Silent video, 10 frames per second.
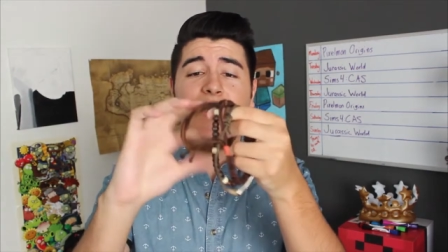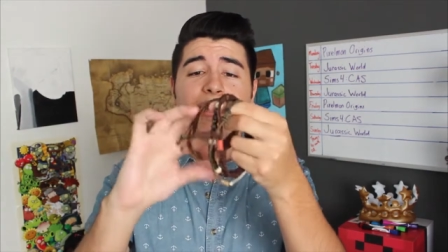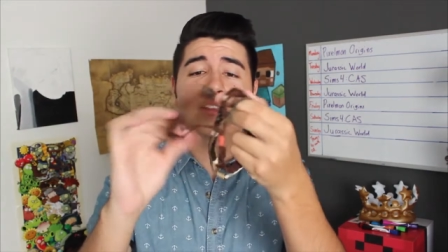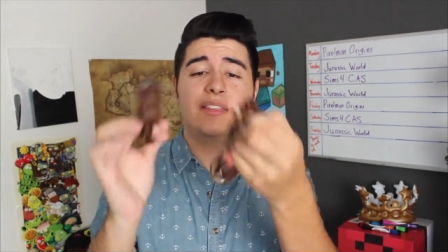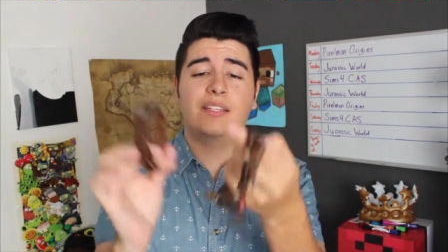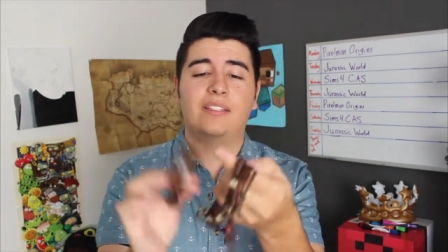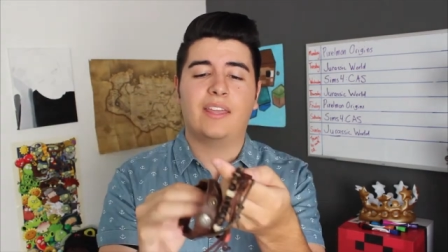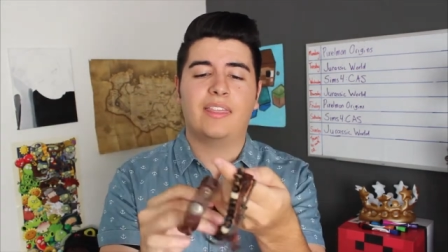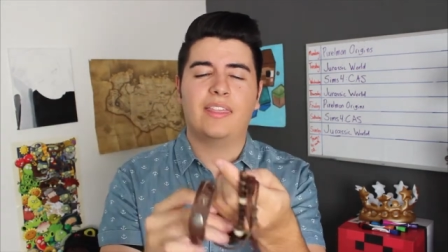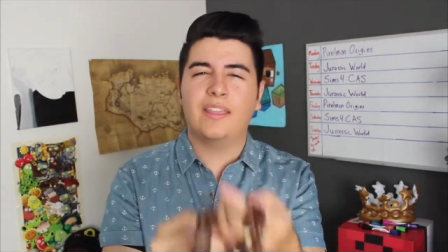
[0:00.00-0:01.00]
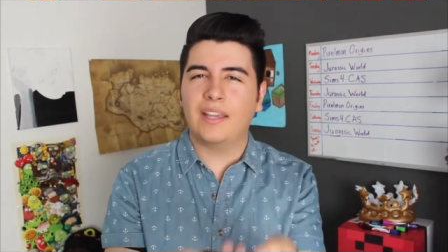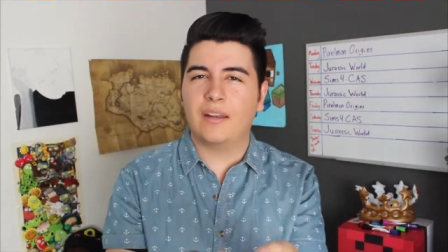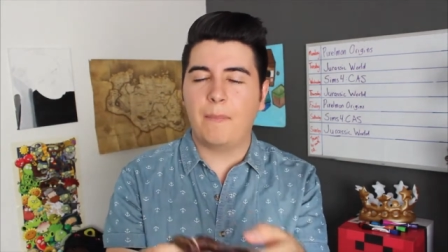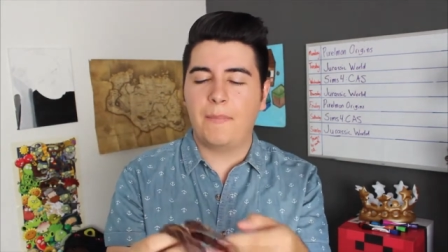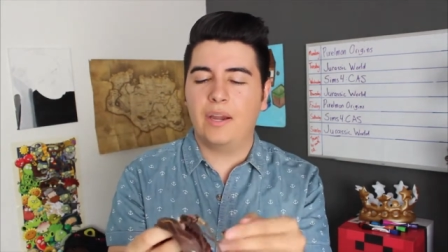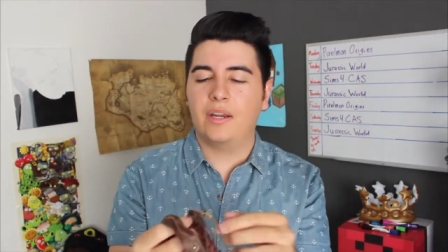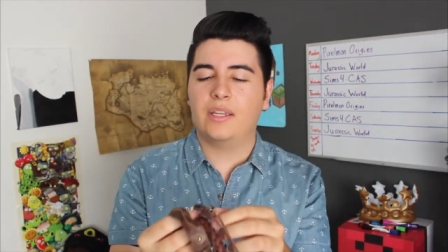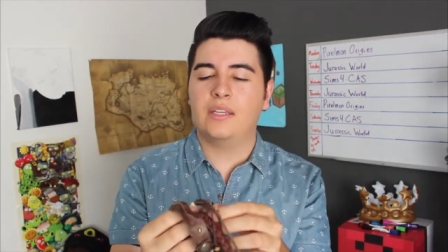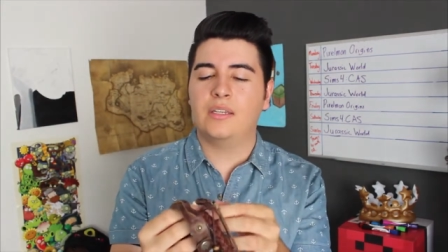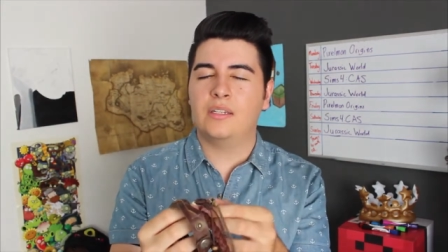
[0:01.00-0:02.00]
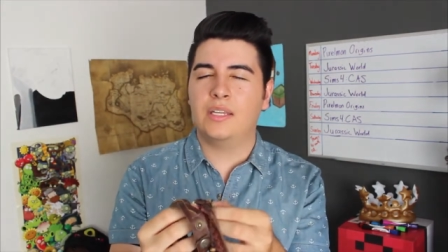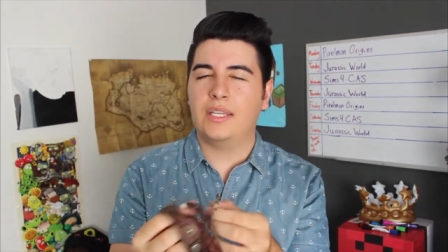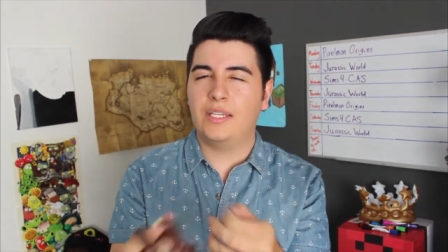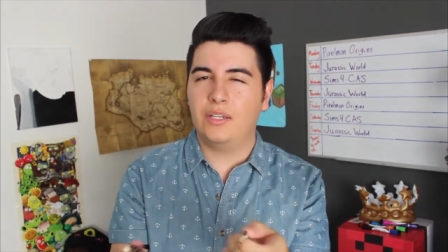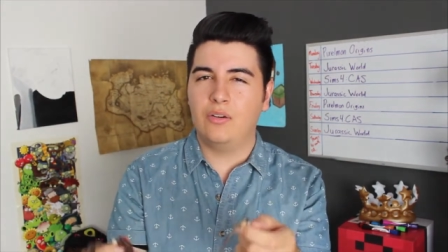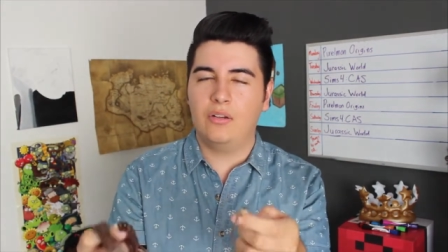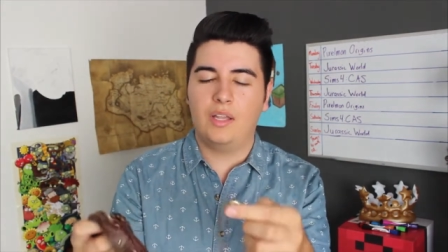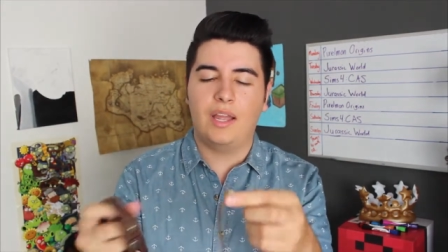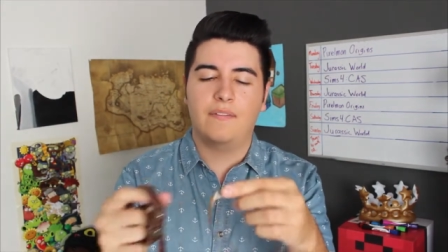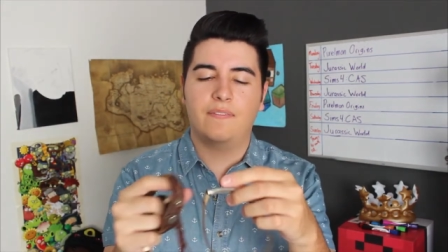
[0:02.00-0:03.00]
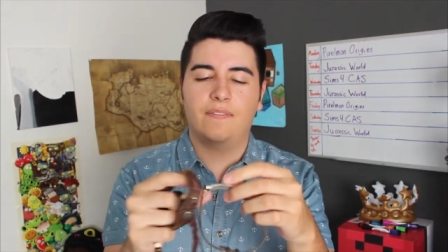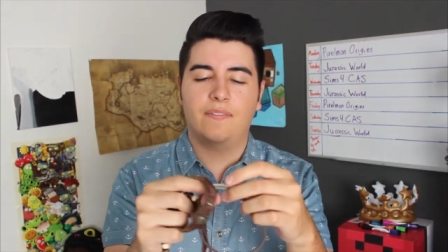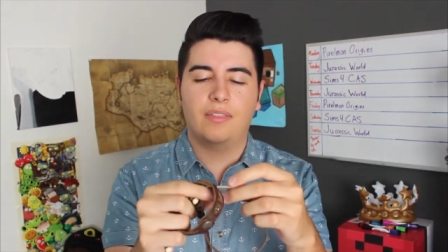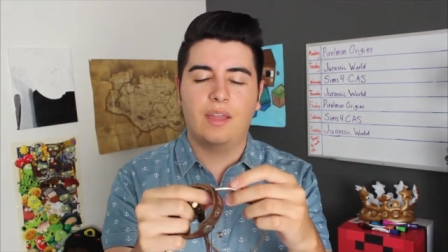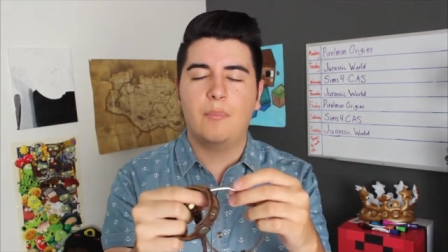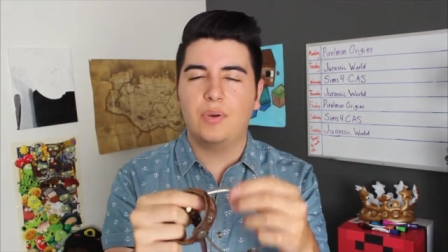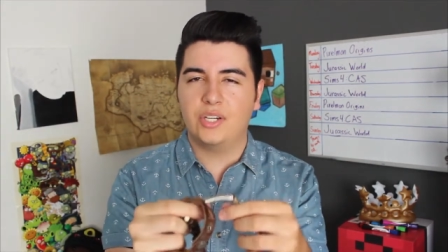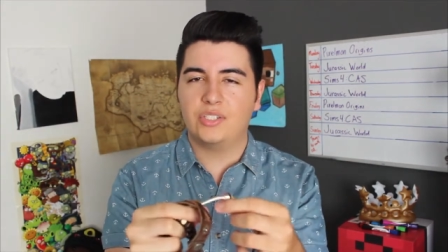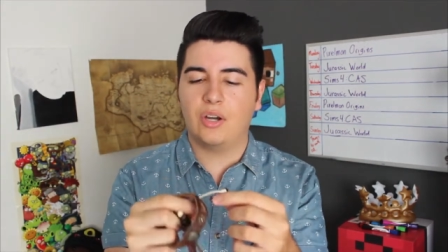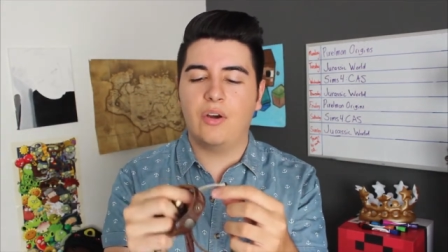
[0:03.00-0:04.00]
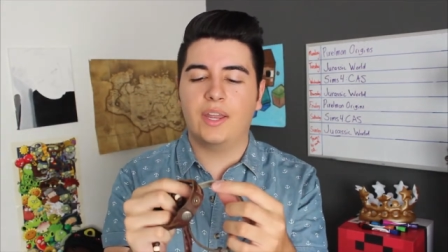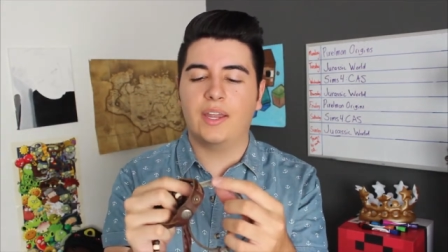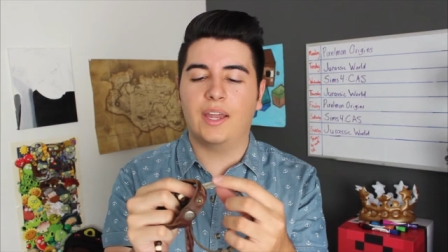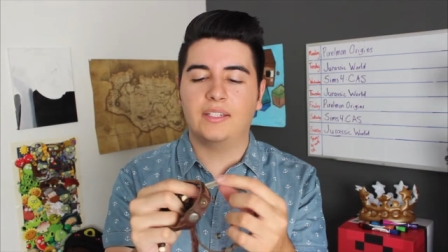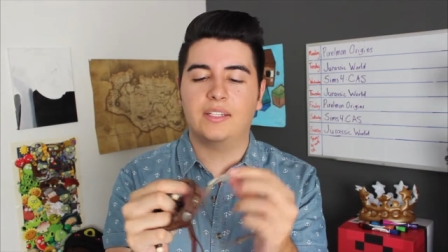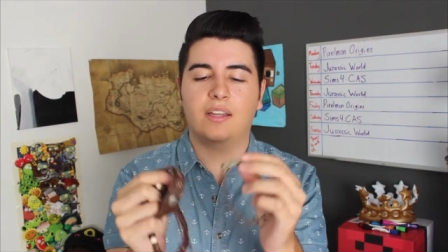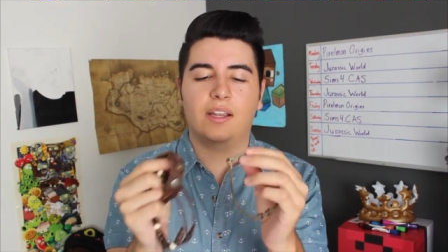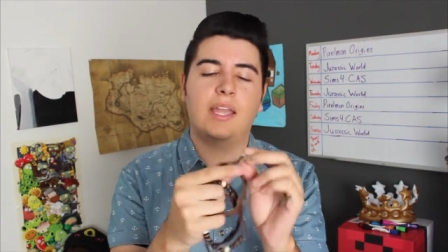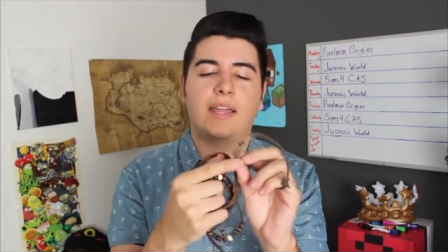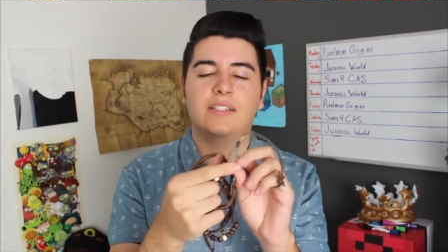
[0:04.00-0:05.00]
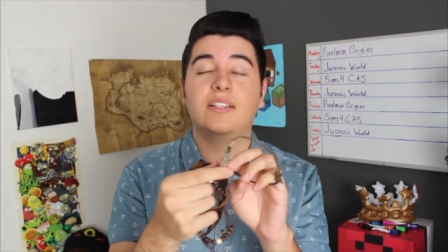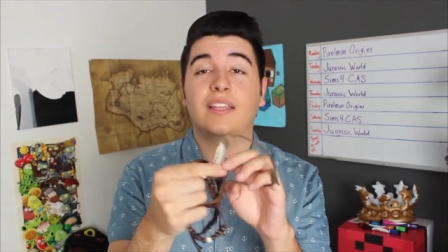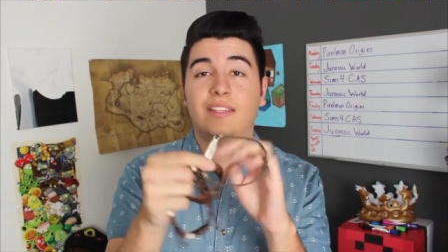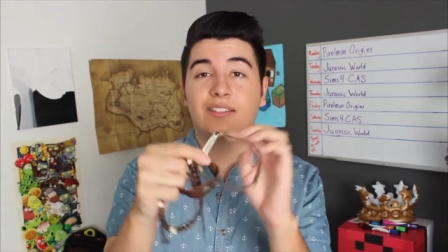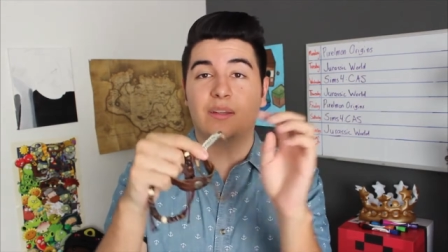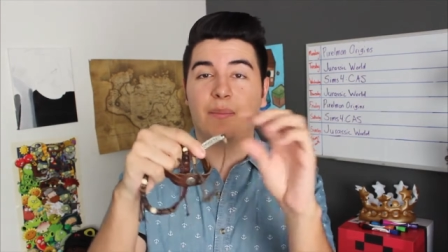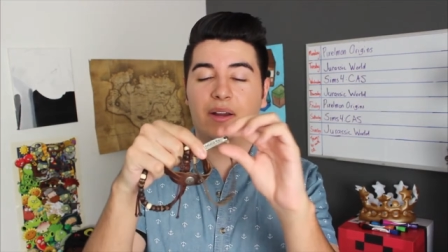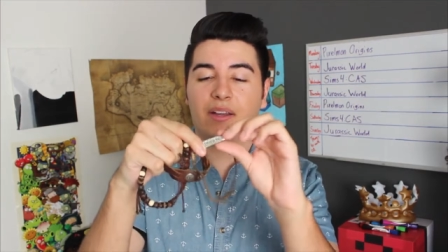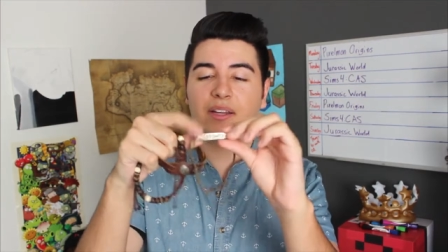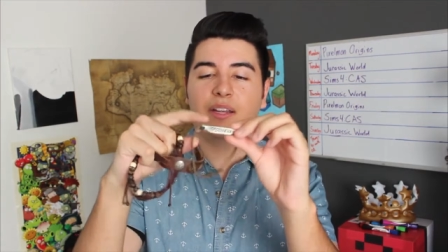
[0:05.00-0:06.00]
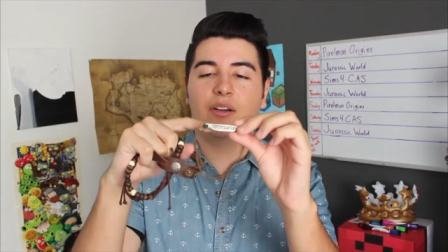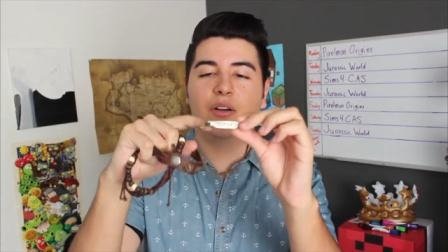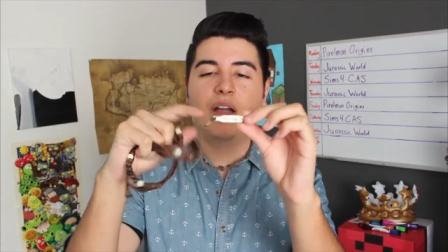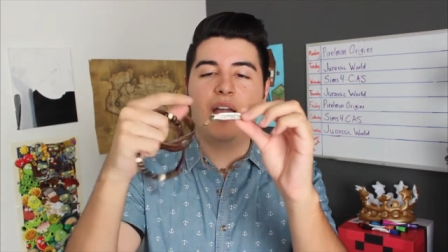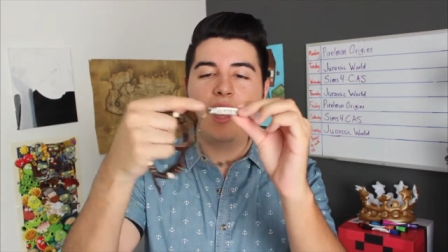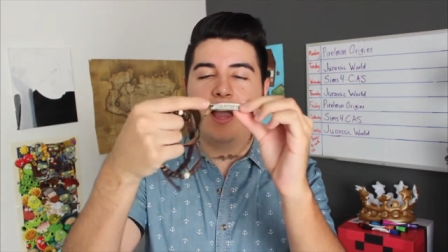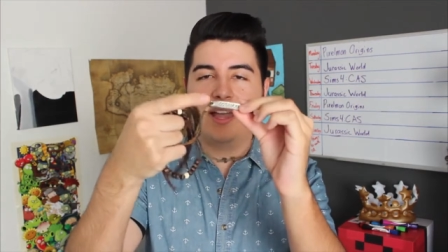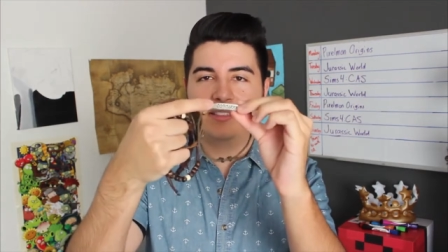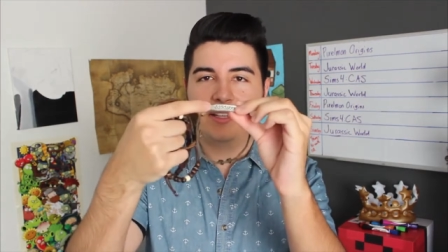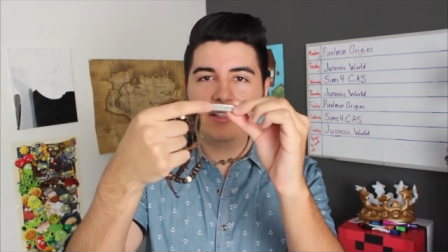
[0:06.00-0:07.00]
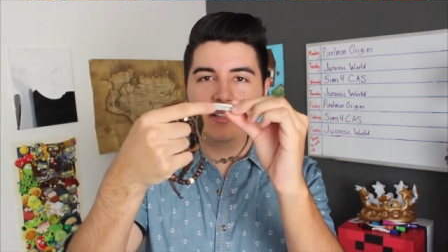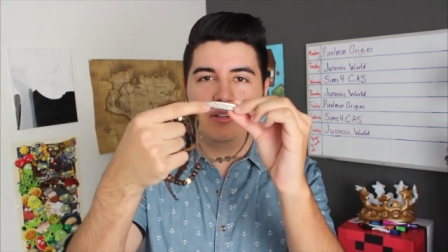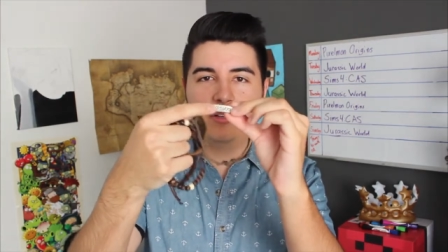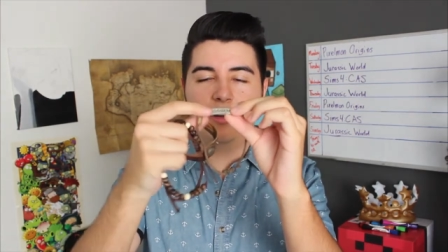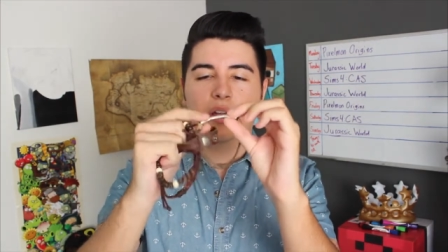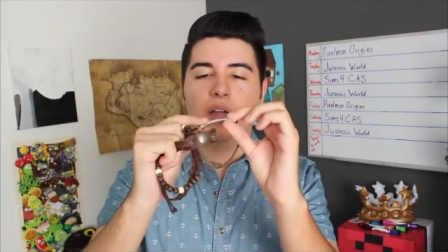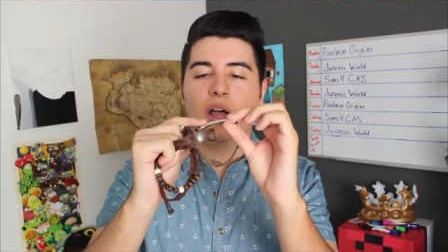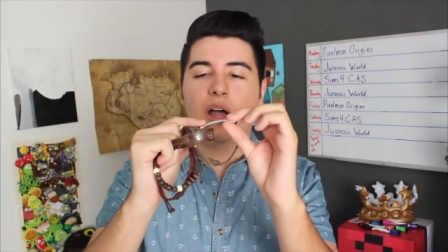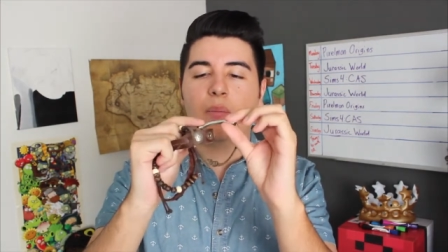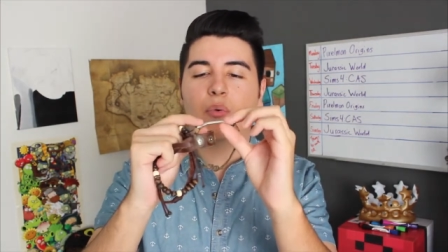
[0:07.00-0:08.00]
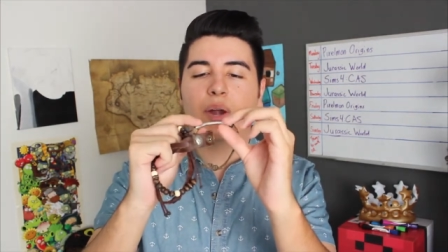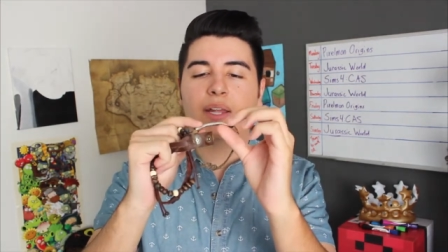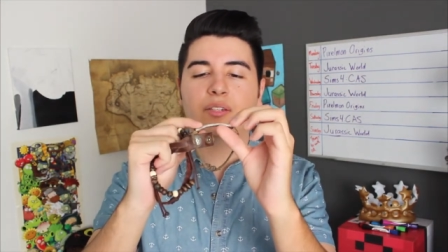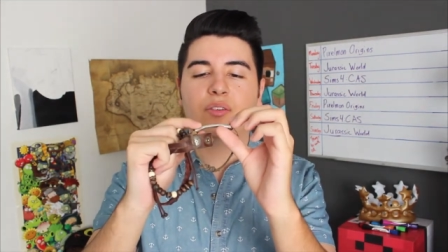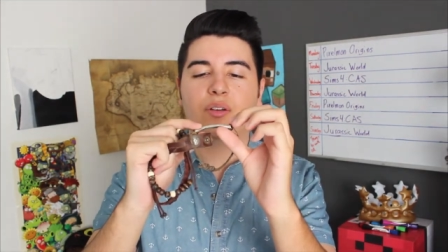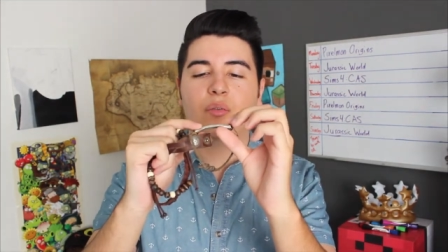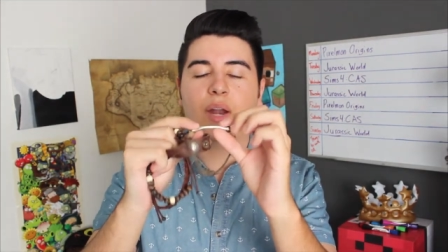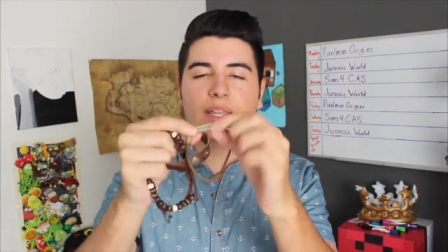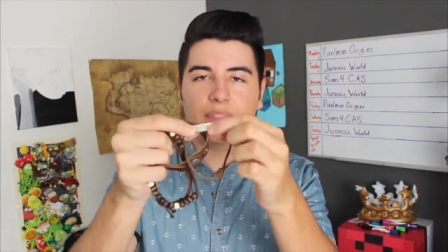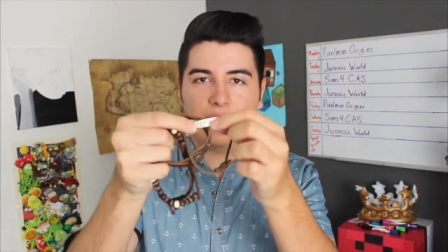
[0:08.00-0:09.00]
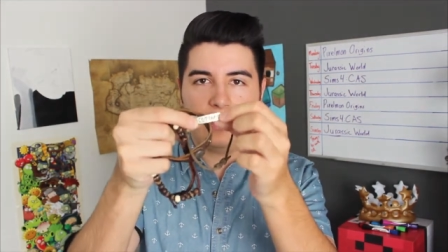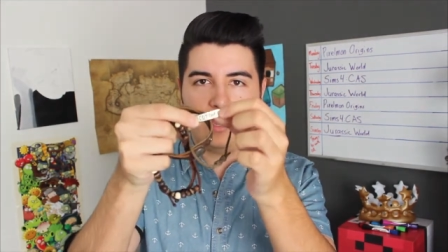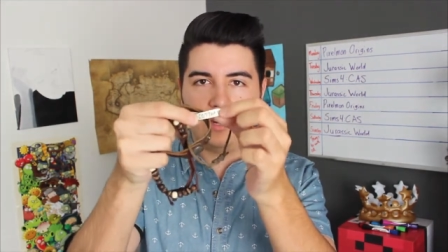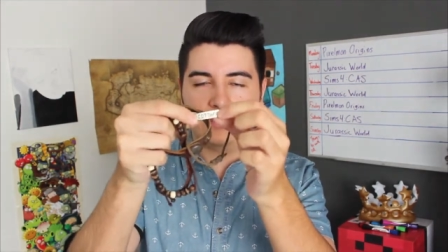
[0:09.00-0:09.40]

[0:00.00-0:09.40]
I got these, I think, at American Eagle. I, am pretty sure. Oh yeah, yeah, I did. Yeah, I did get these at American Eagle. Uh, has like a little uh, brand ring right there.